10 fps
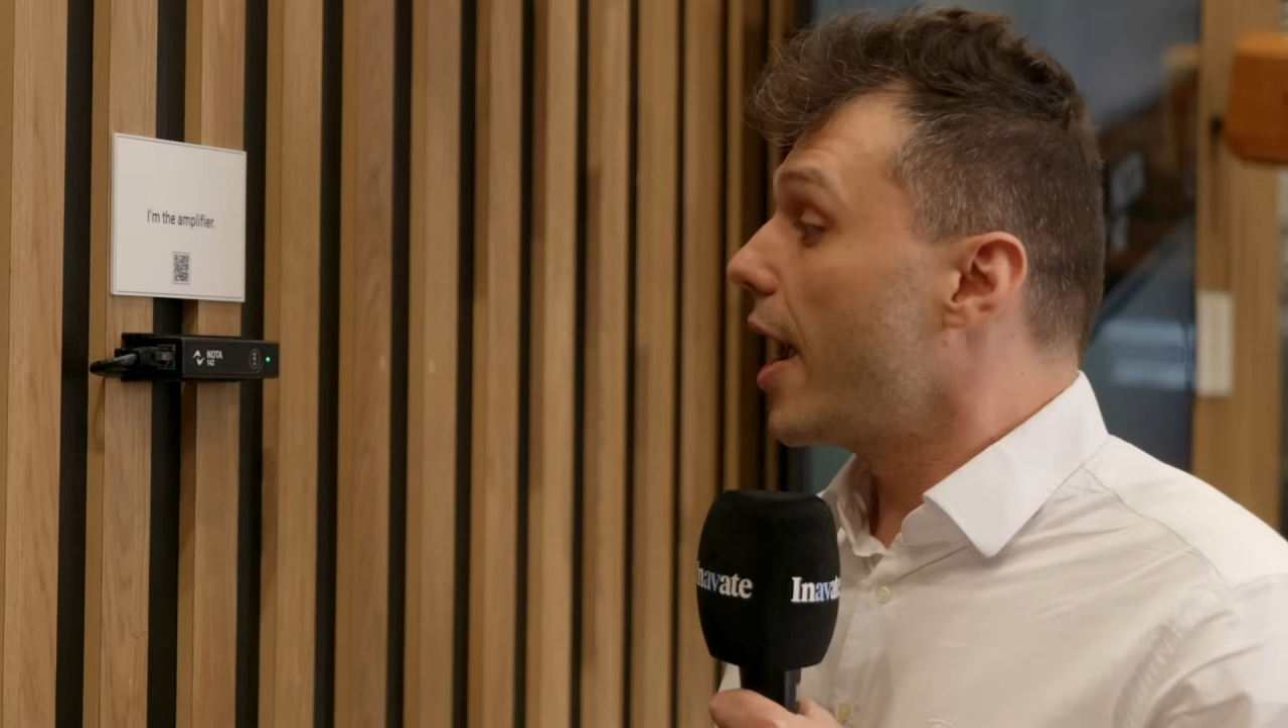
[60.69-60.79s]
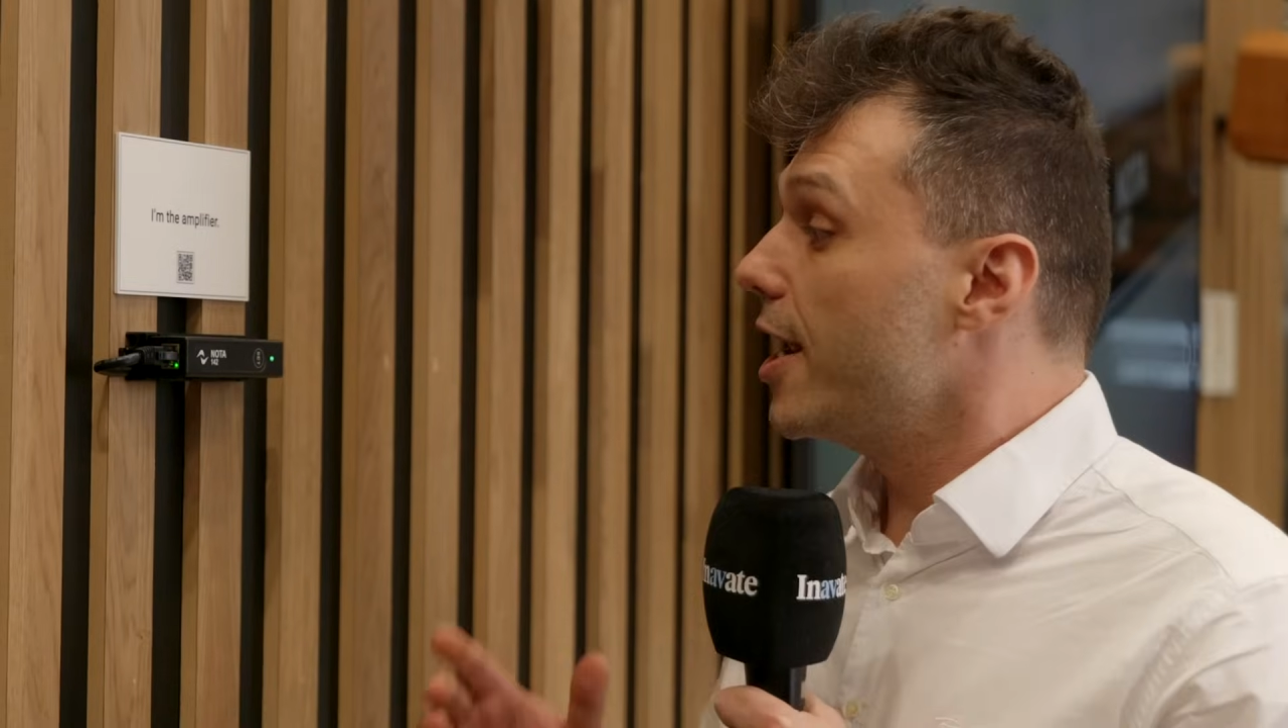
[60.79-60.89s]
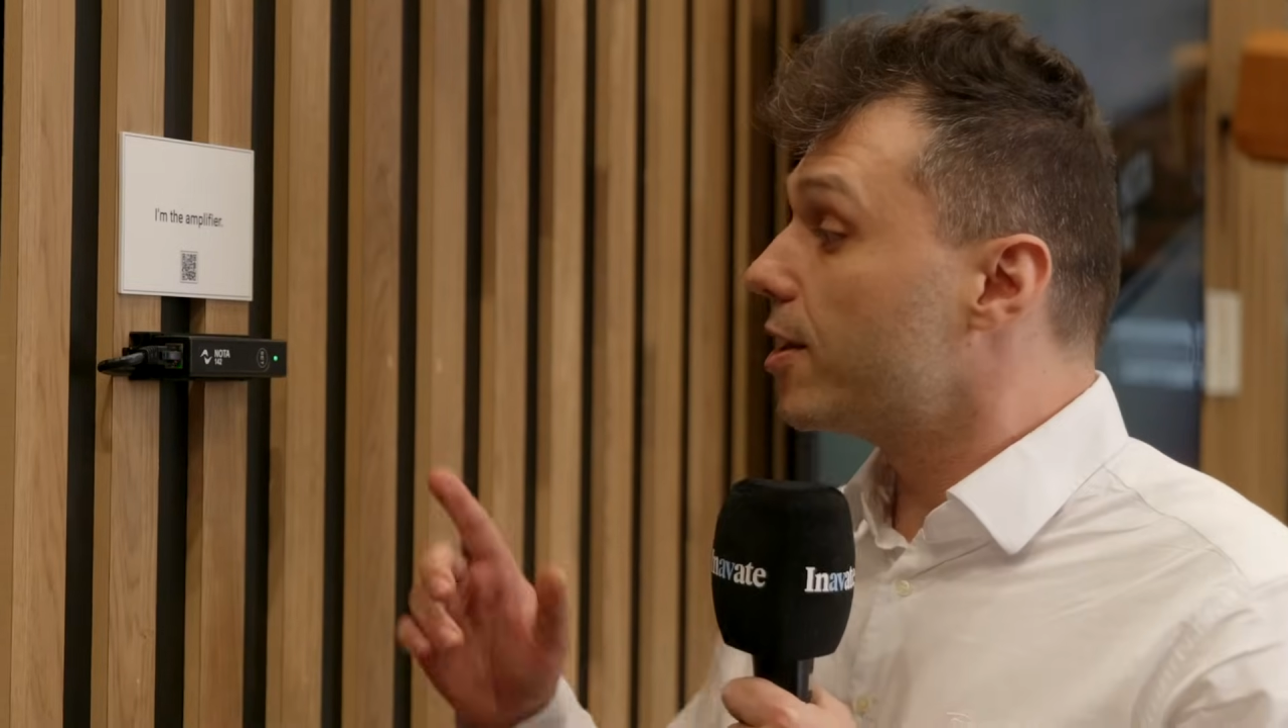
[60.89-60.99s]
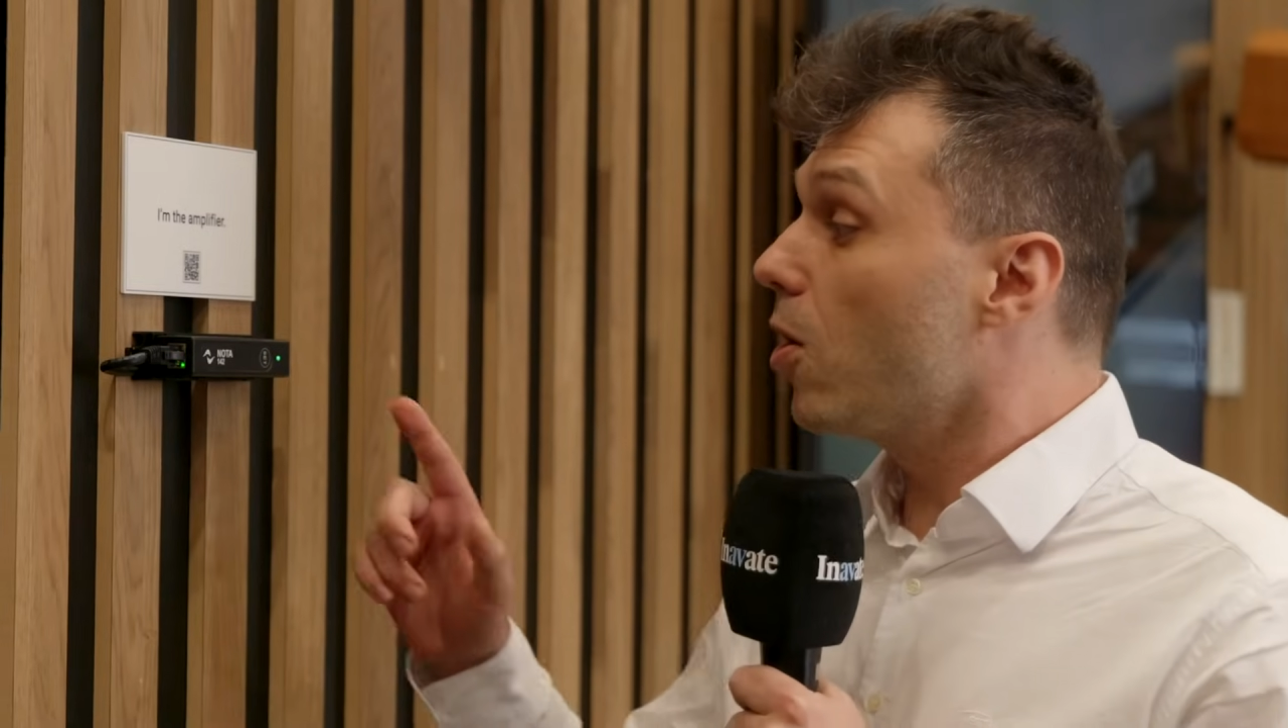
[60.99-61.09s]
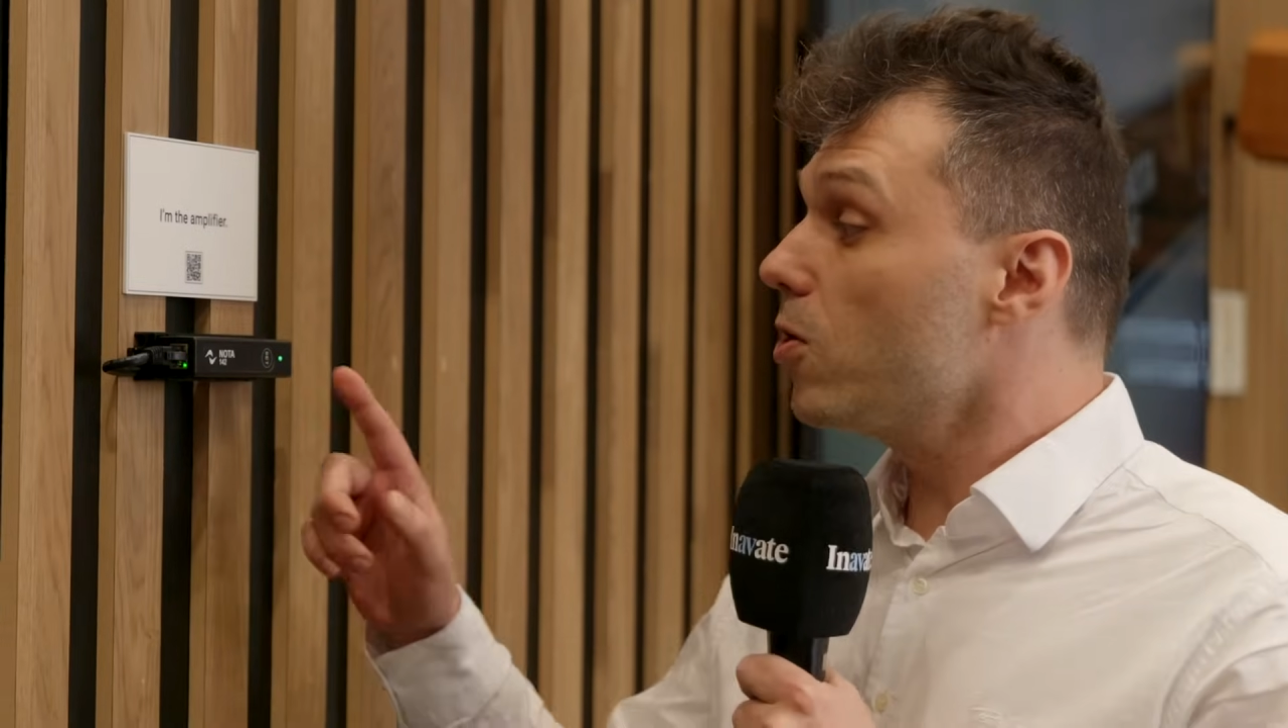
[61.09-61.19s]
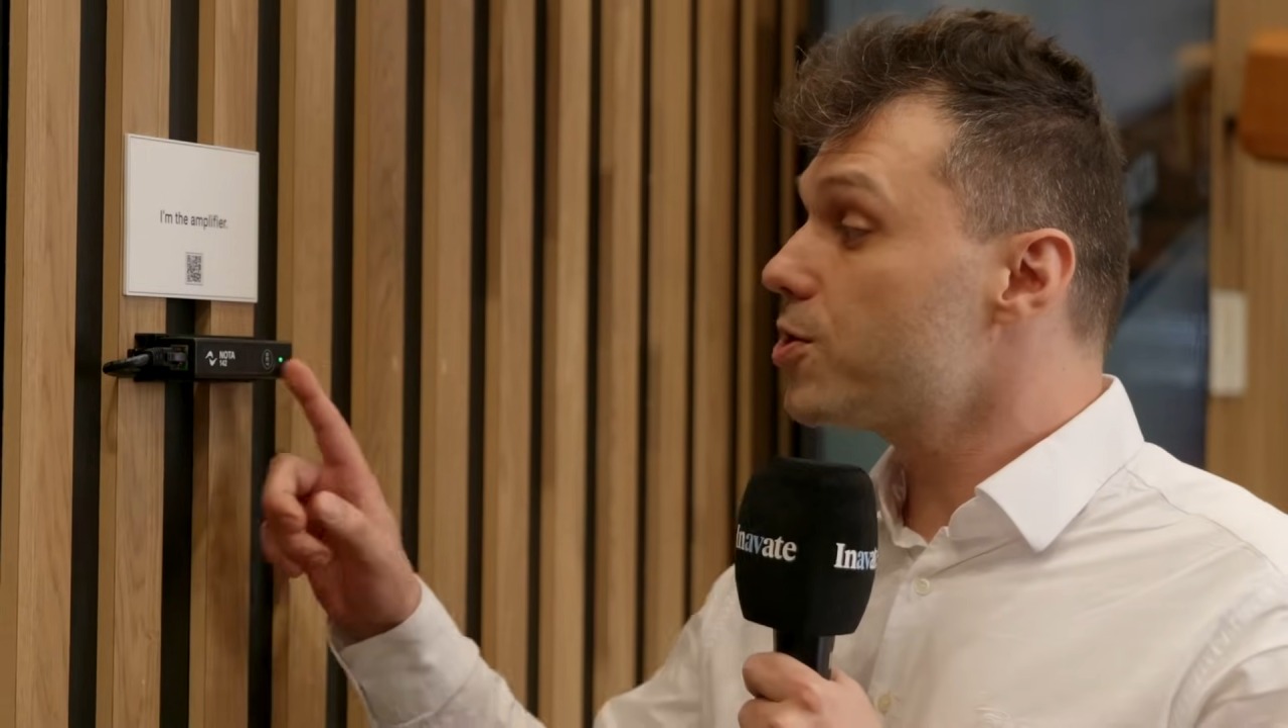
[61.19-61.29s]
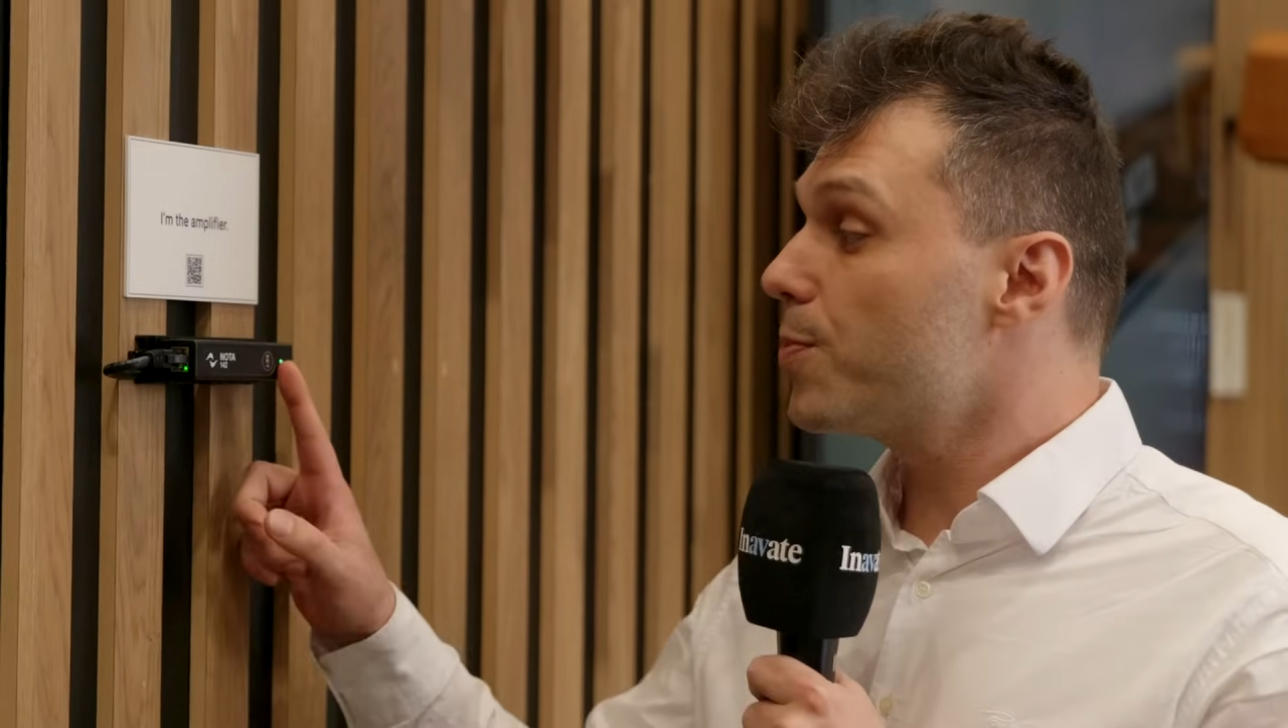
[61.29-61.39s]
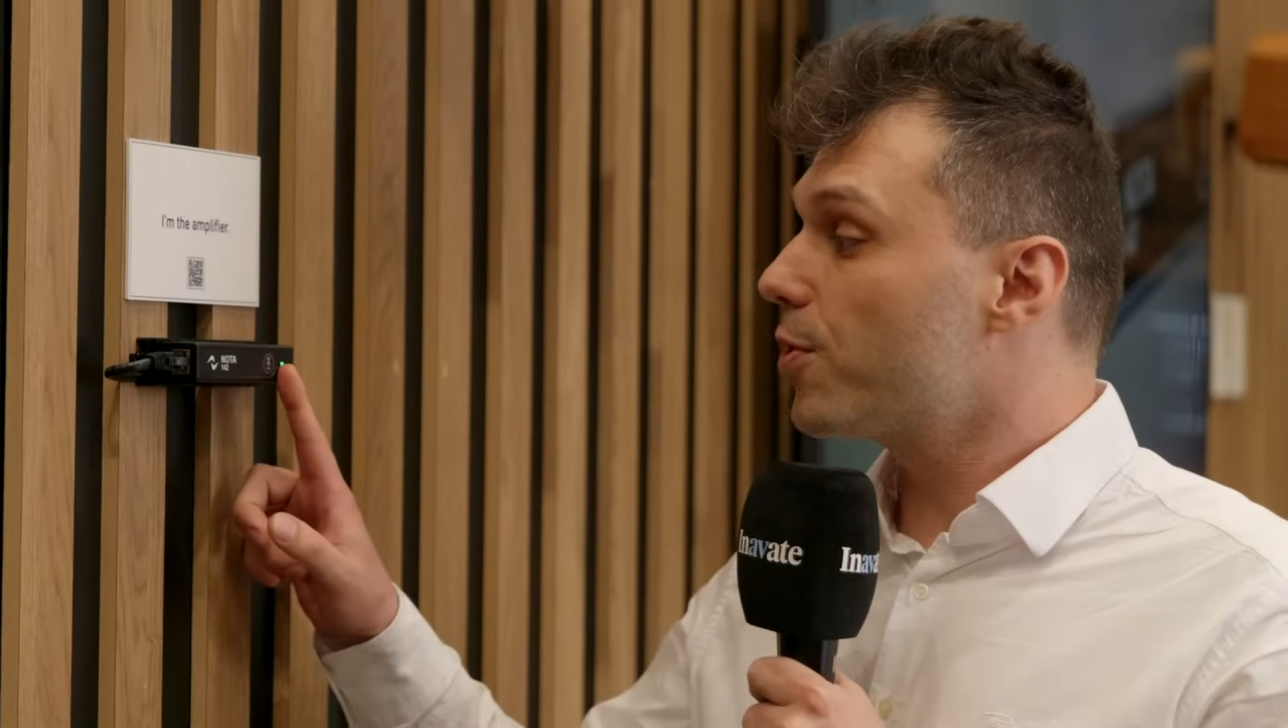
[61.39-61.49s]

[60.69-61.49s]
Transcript: It also